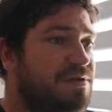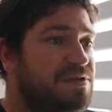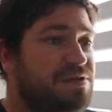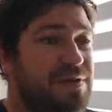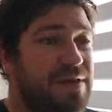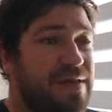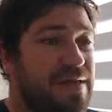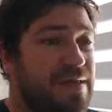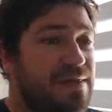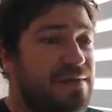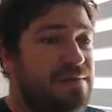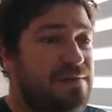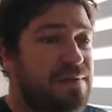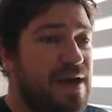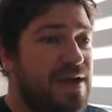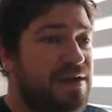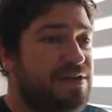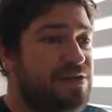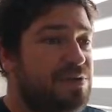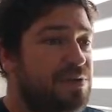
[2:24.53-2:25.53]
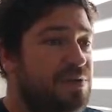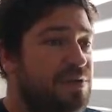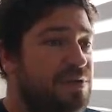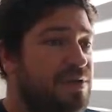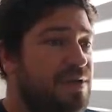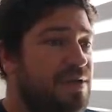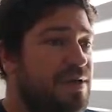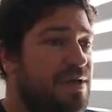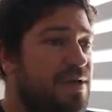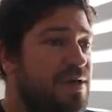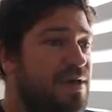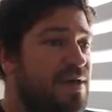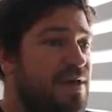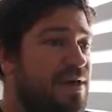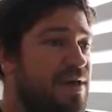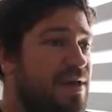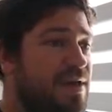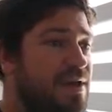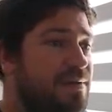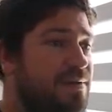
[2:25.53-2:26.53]
So in the actual
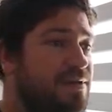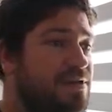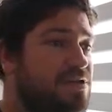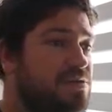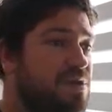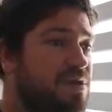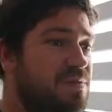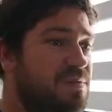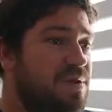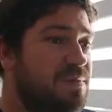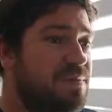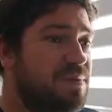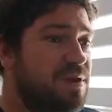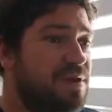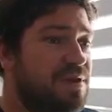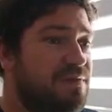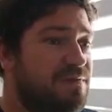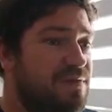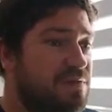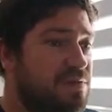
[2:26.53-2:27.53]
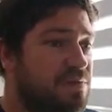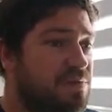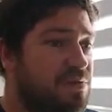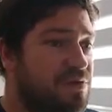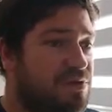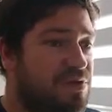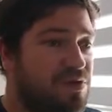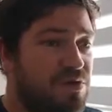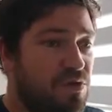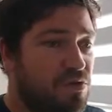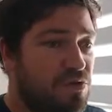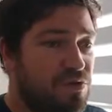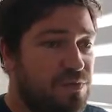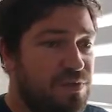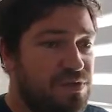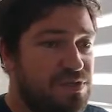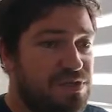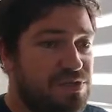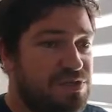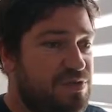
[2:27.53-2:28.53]
areas where the people live, I would put the
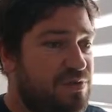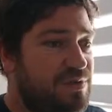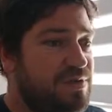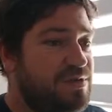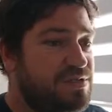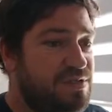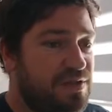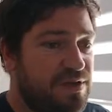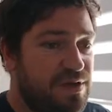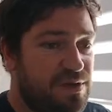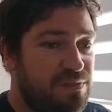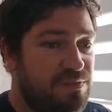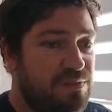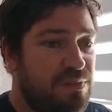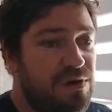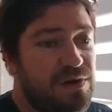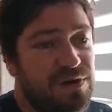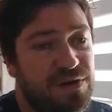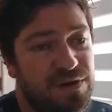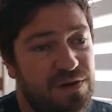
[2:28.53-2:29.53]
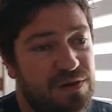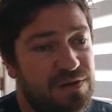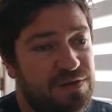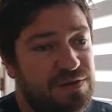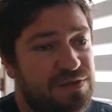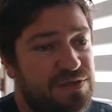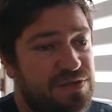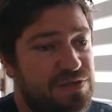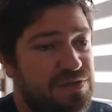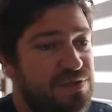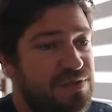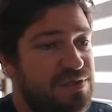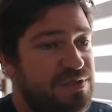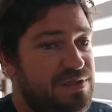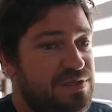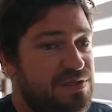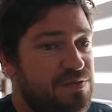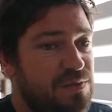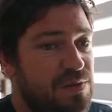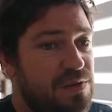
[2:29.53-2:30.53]
normal street so they can park on the street
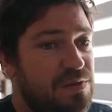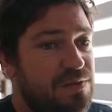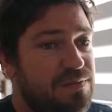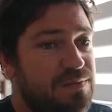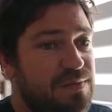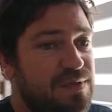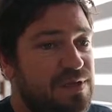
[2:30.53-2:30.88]
as well.